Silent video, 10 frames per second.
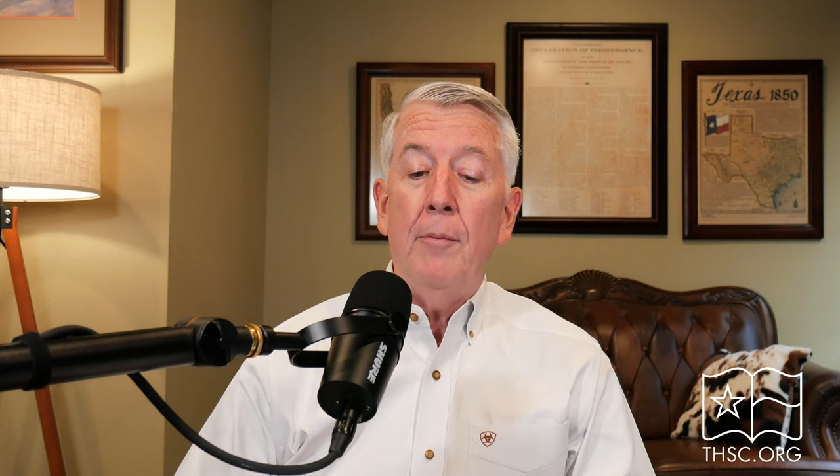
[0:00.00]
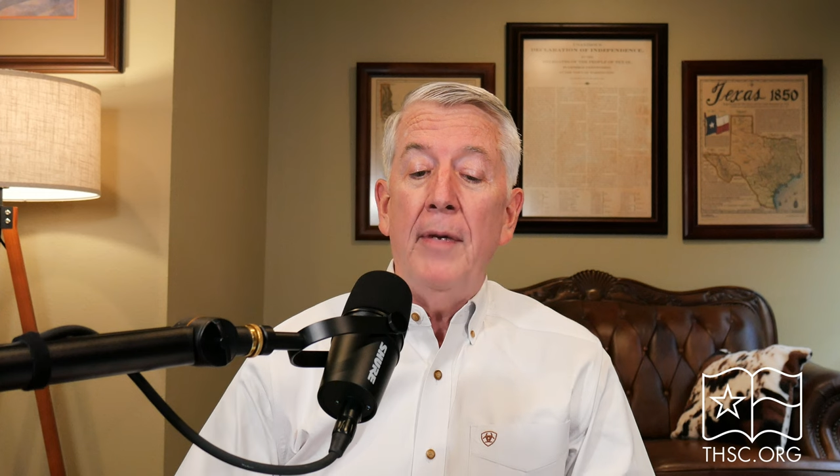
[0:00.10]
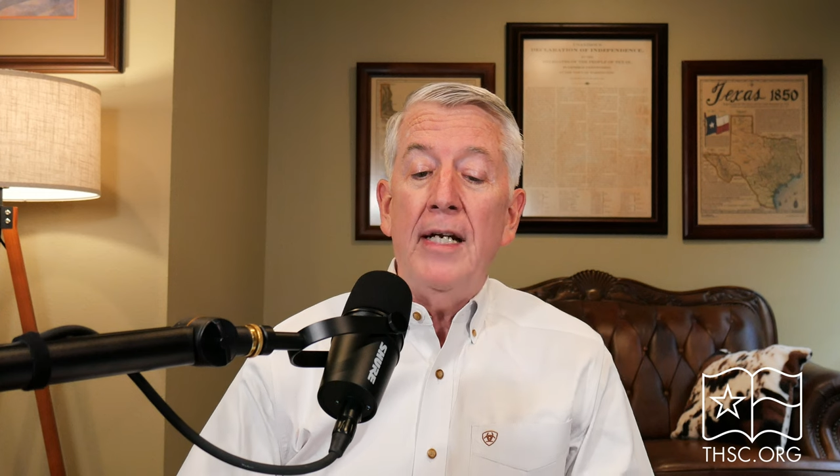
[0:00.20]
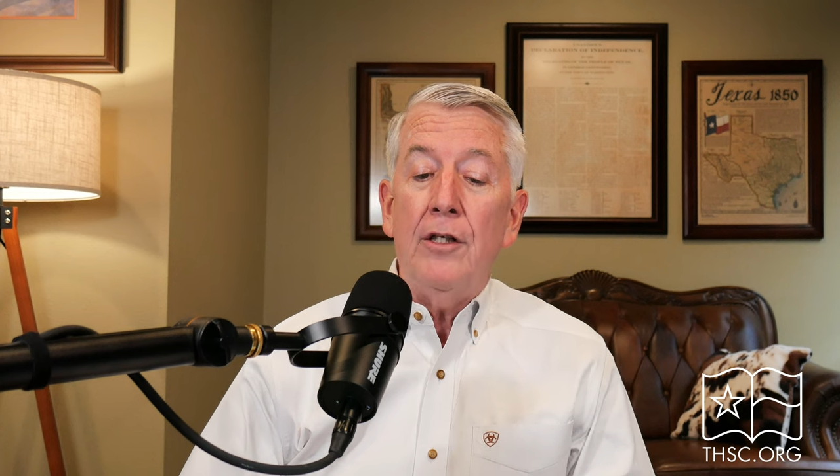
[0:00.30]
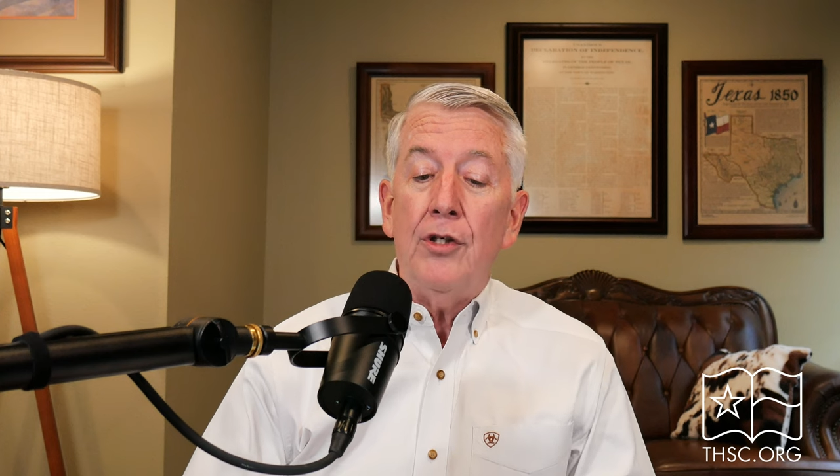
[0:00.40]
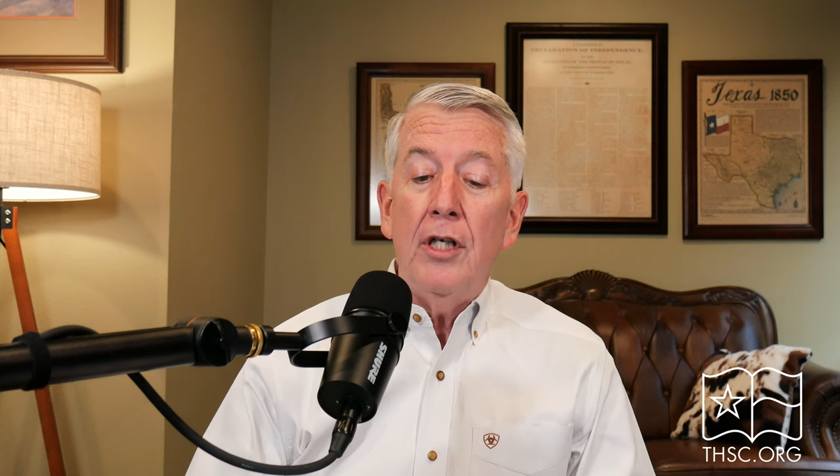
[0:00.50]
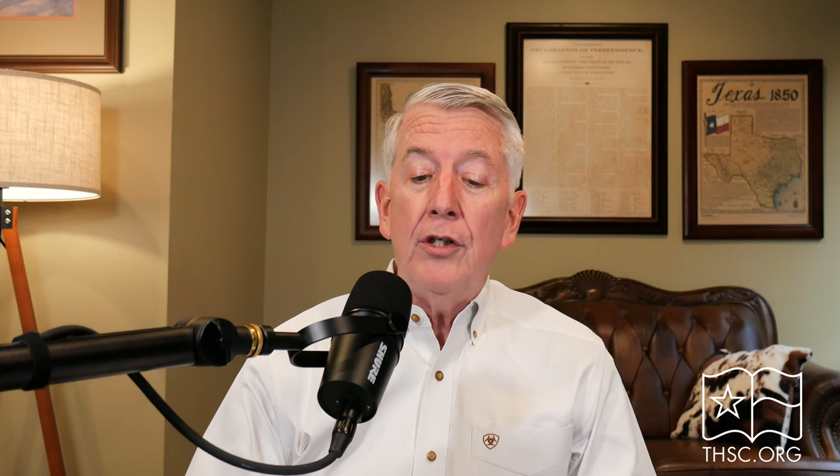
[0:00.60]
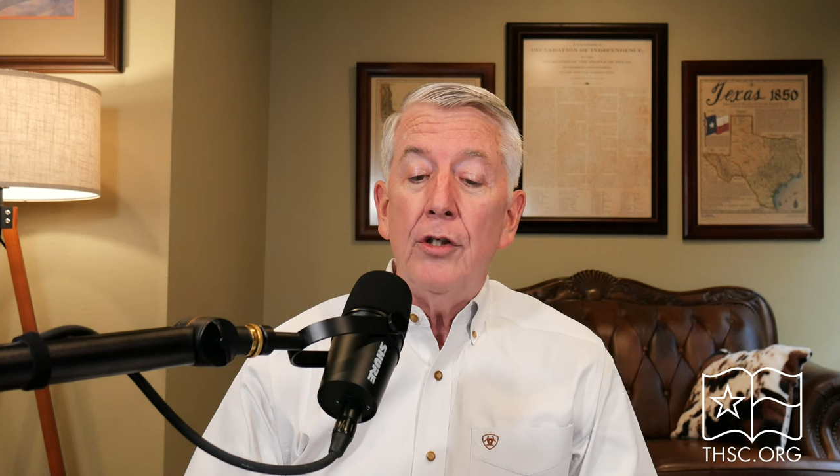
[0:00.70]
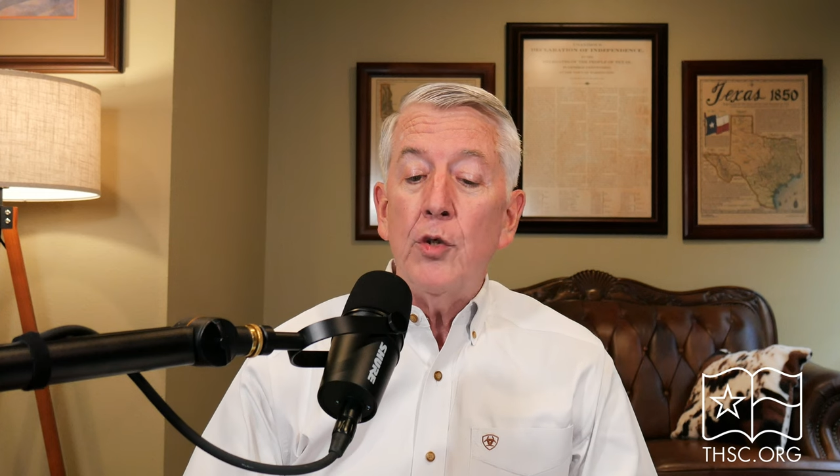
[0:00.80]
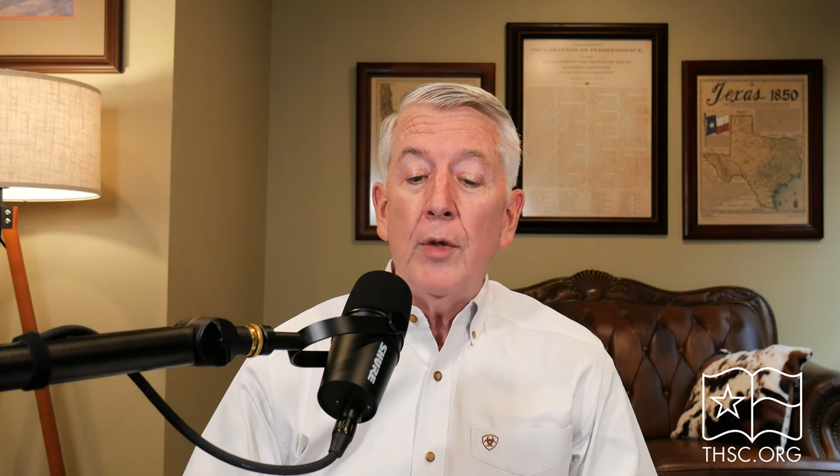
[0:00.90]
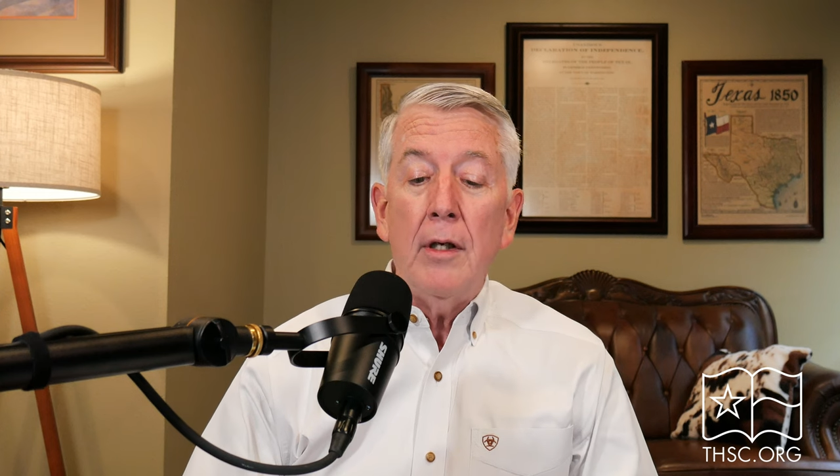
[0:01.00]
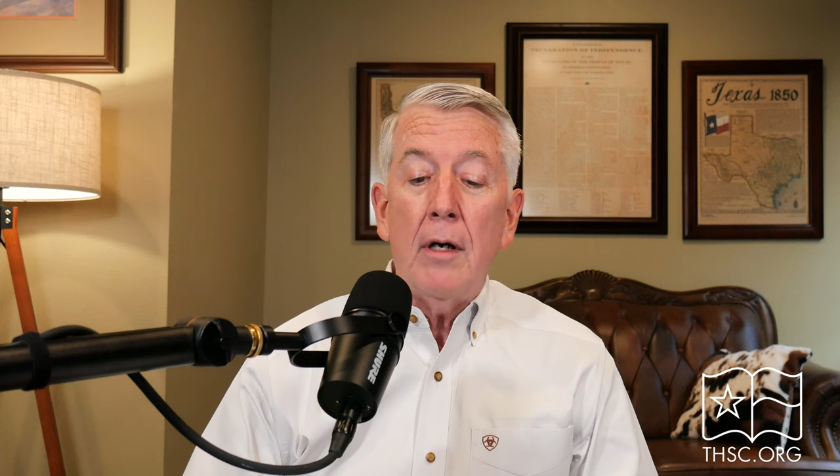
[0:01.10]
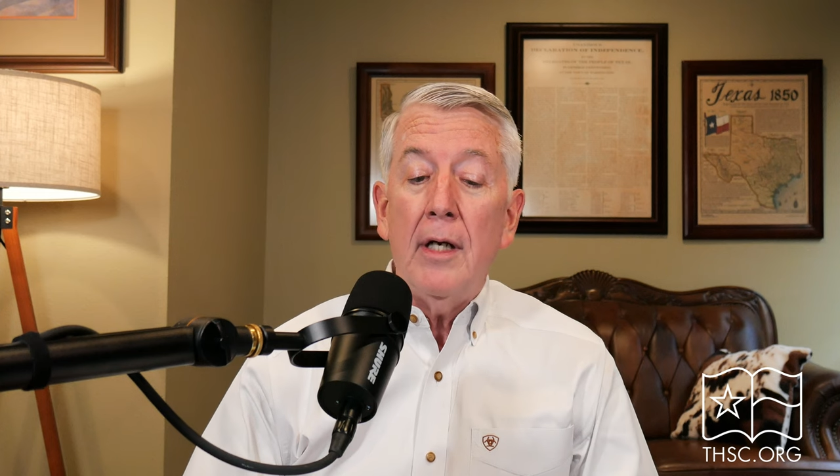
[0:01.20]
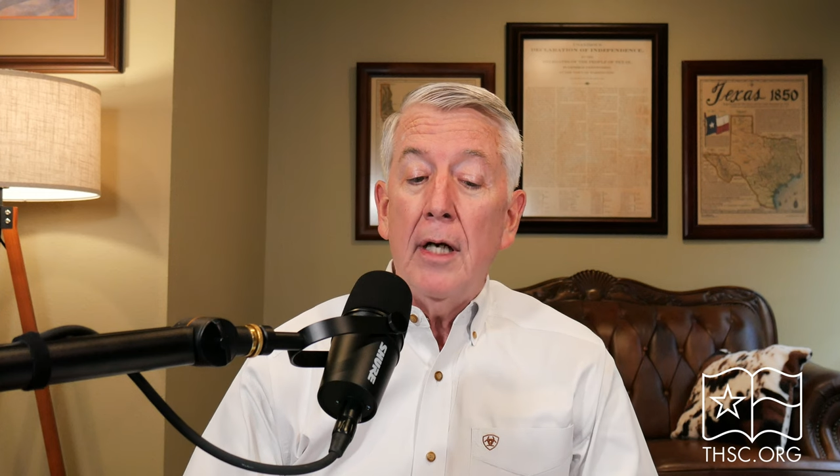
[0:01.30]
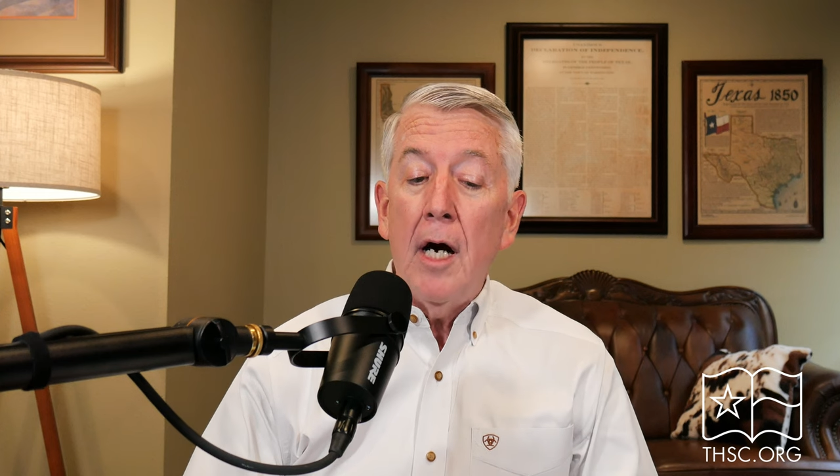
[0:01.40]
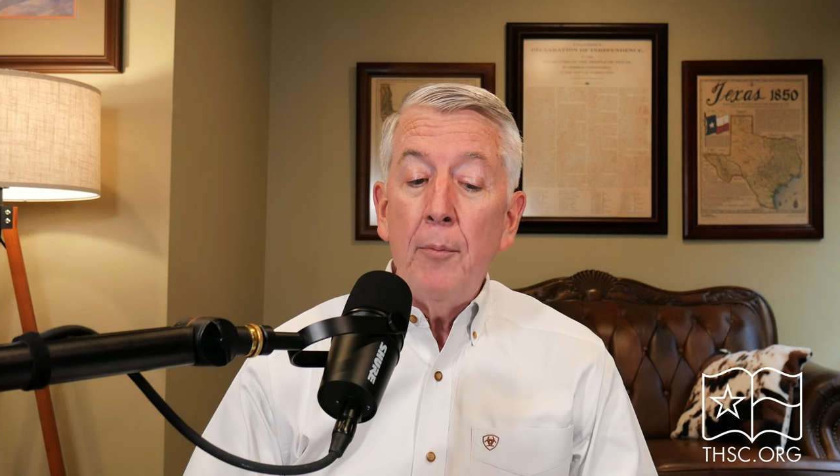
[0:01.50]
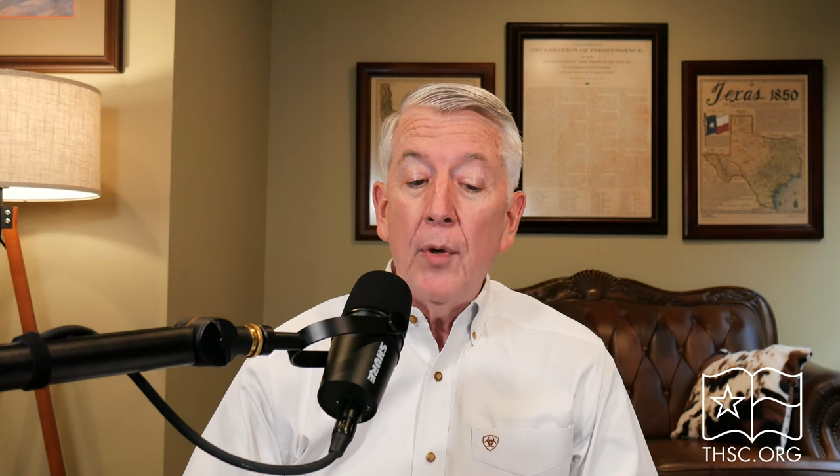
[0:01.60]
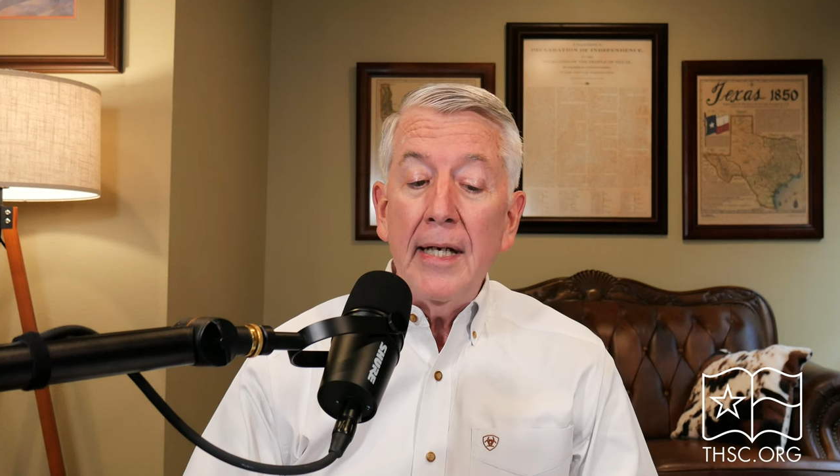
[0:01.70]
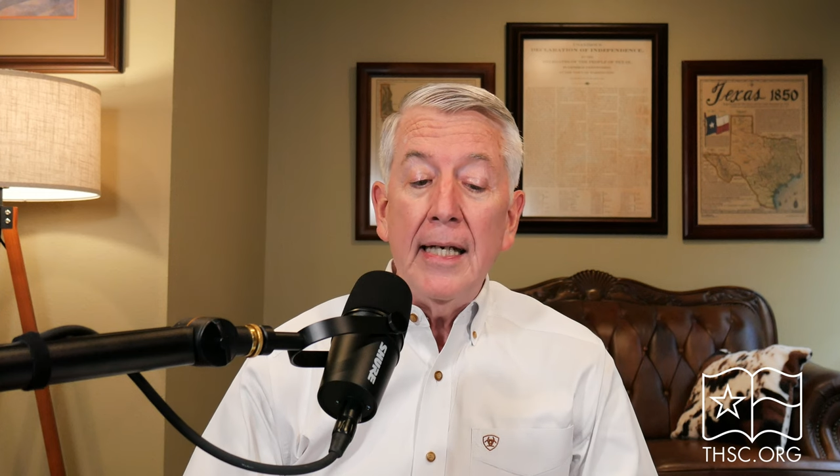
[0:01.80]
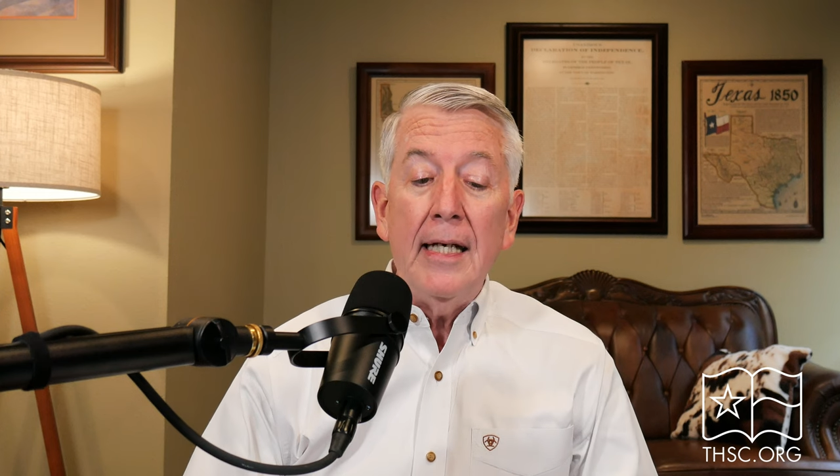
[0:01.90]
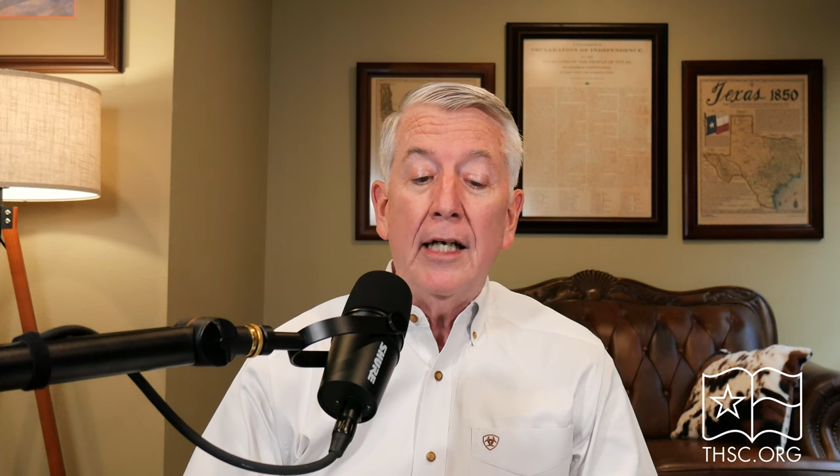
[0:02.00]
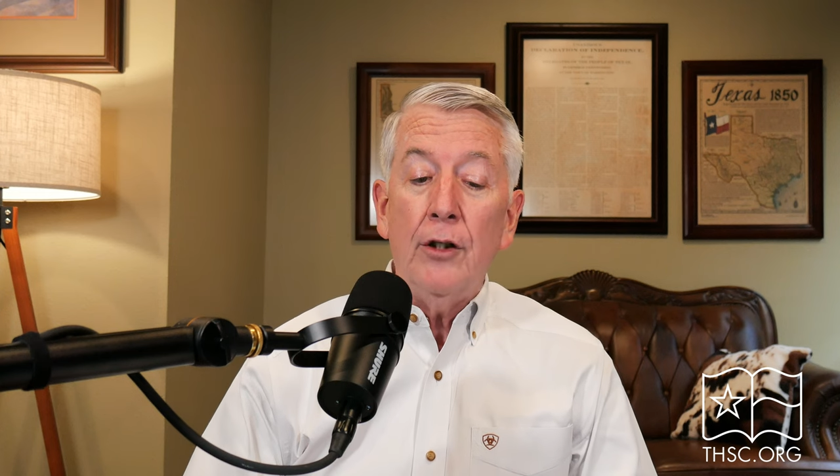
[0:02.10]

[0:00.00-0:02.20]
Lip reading: to make decisions regarding upbringing and